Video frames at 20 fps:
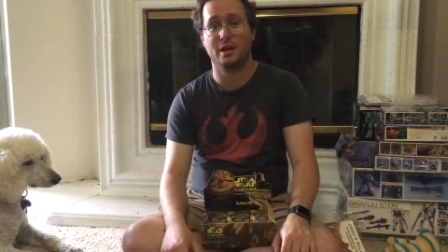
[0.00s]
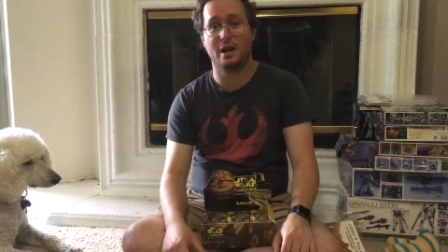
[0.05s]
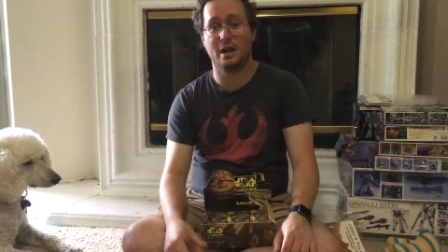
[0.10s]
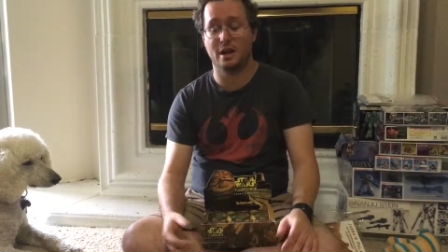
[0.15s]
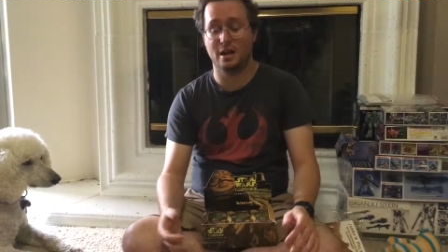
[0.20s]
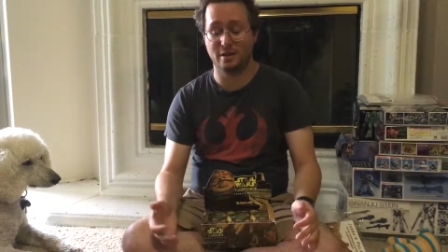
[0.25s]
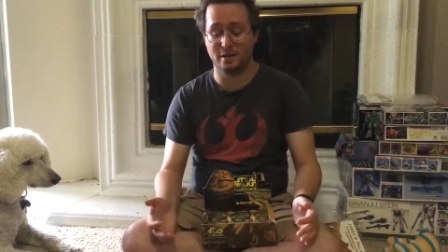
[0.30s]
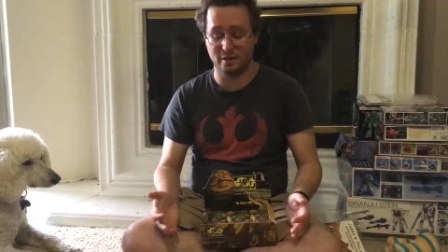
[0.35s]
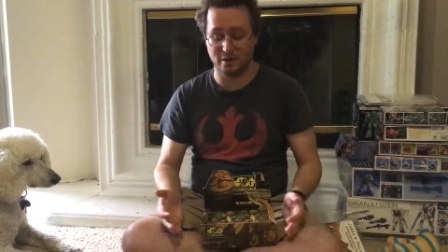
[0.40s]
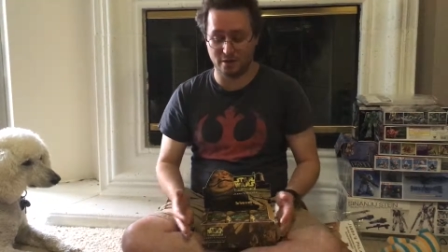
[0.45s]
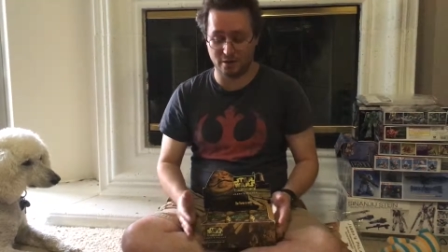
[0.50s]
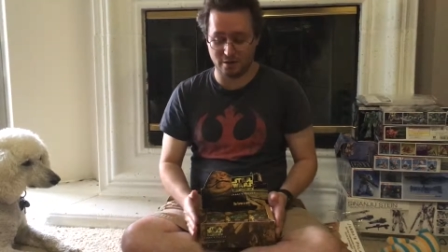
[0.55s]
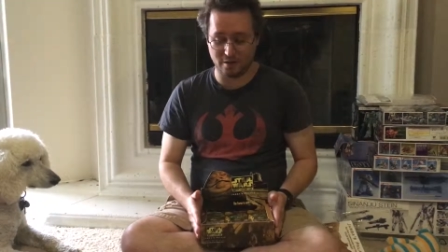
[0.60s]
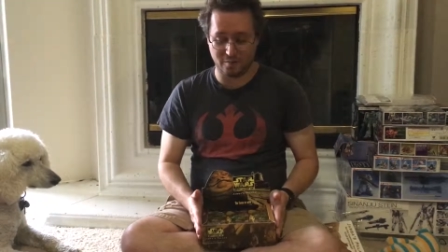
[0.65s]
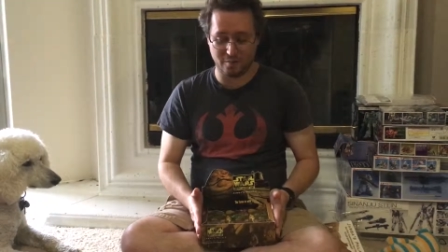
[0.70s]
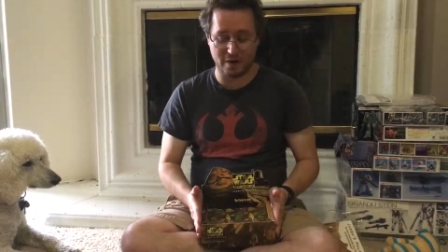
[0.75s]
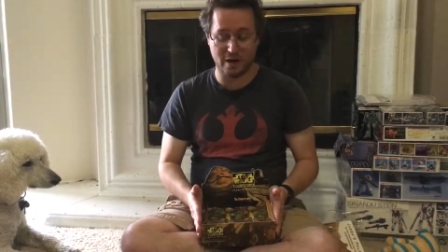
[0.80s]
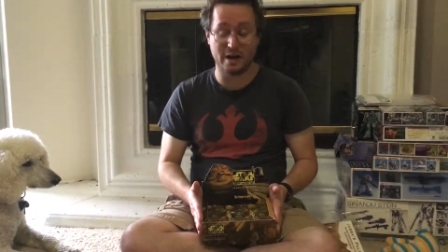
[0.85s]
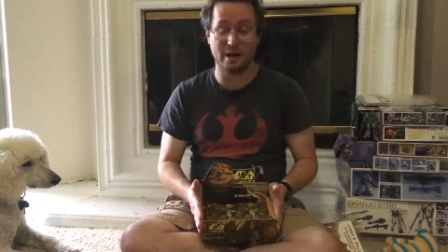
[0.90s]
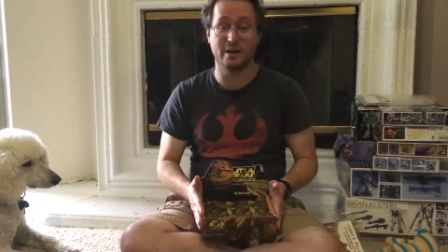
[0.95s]
and then you
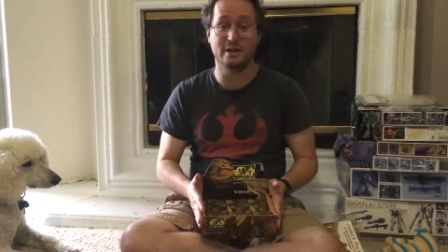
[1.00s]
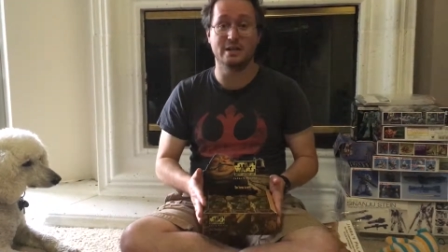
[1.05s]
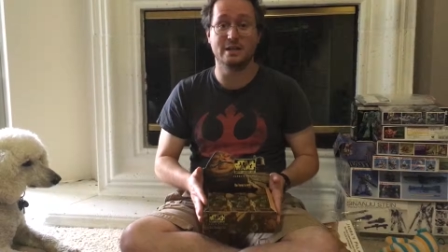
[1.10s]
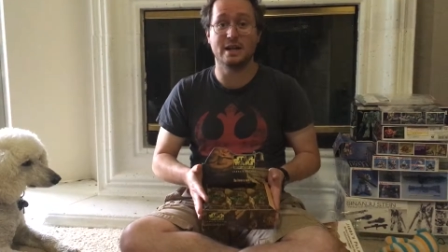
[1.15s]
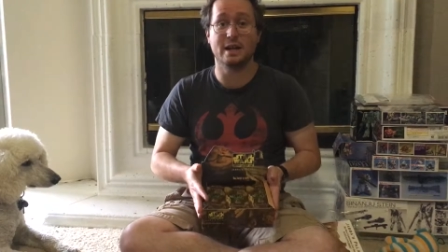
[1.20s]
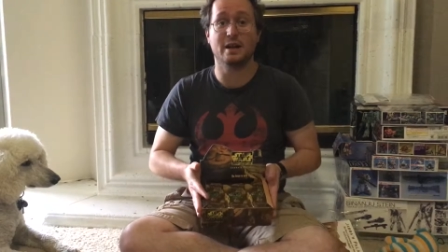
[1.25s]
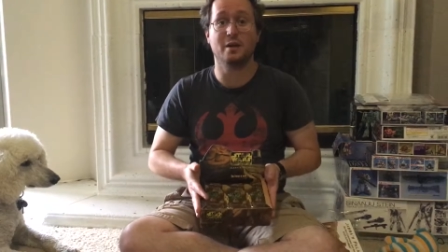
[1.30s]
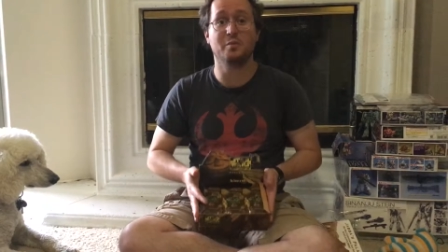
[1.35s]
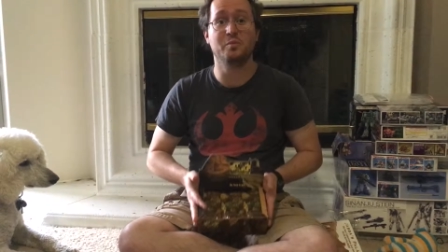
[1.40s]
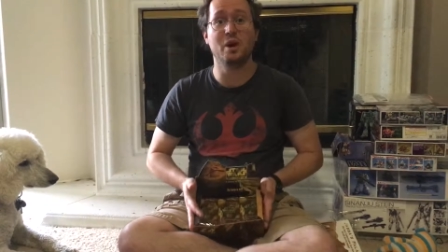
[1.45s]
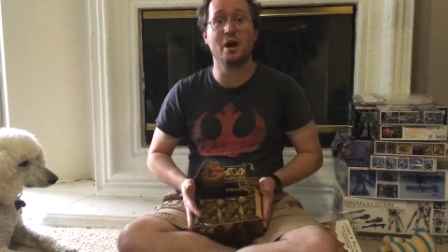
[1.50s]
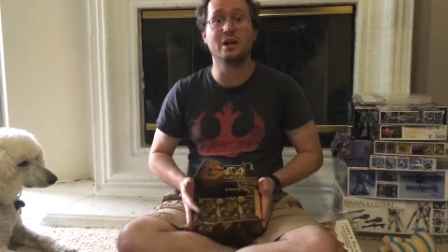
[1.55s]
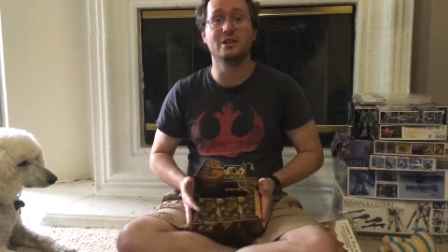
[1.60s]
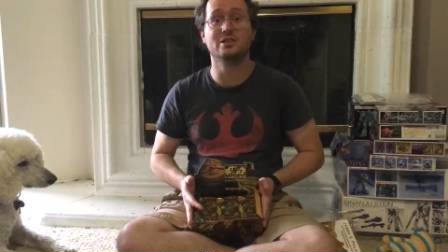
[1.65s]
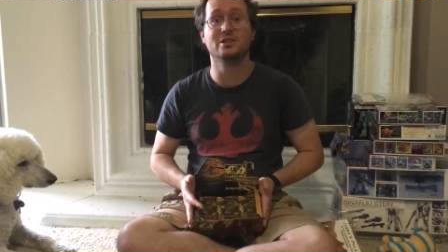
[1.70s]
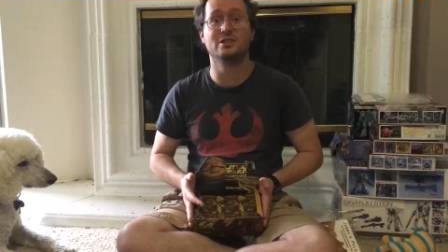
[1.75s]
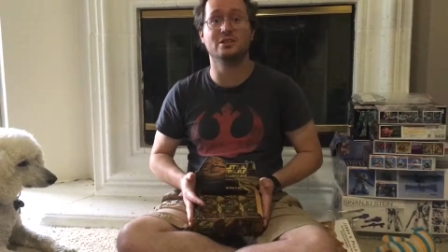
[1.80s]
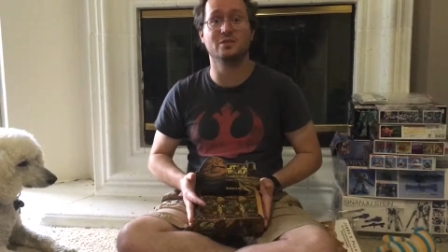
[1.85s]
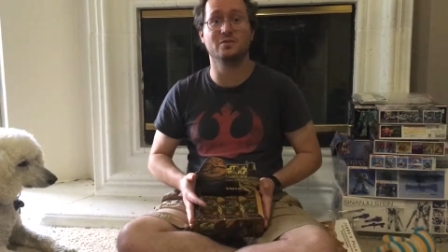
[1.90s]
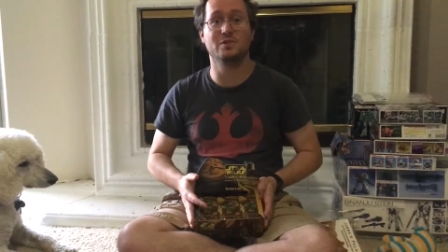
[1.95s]
can buy entire
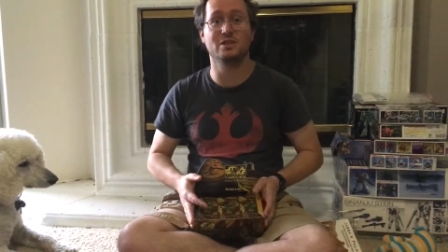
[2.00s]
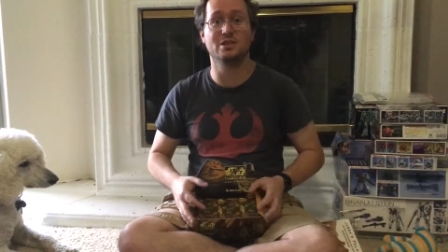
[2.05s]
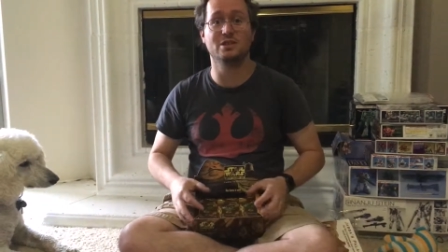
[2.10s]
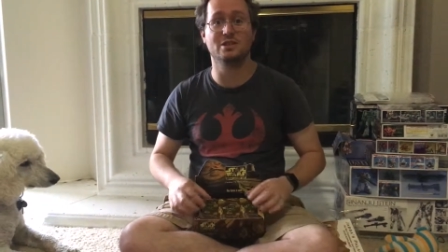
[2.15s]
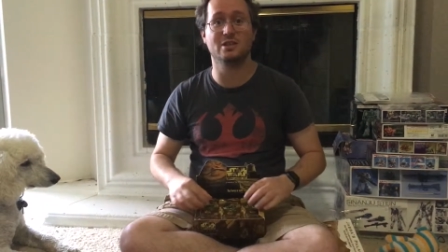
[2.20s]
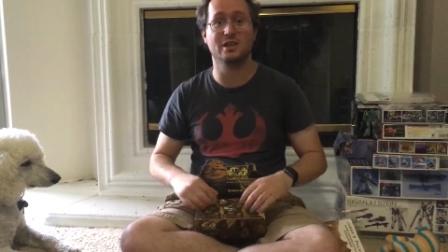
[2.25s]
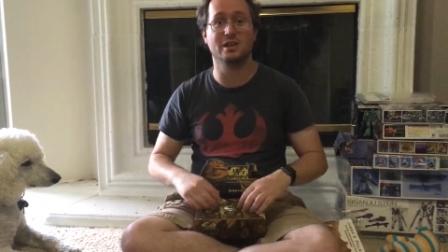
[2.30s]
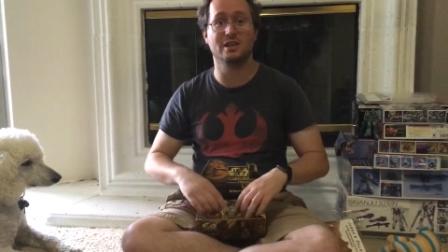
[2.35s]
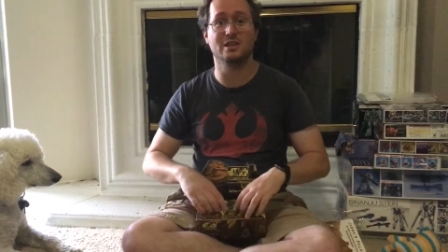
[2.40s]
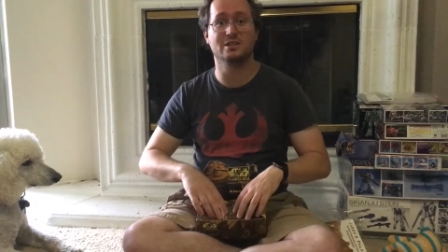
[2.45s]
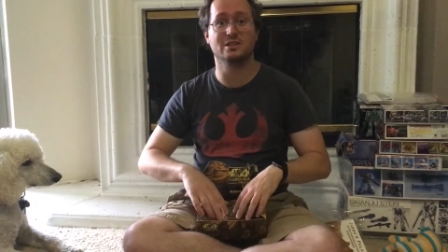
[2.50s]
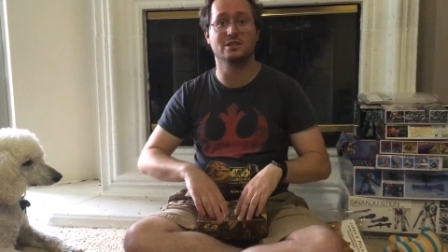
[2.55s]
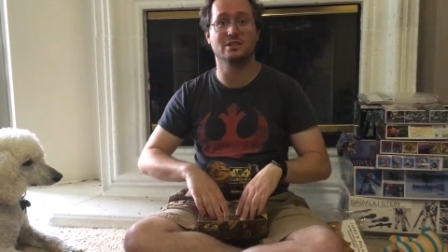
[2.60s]
boxes of these things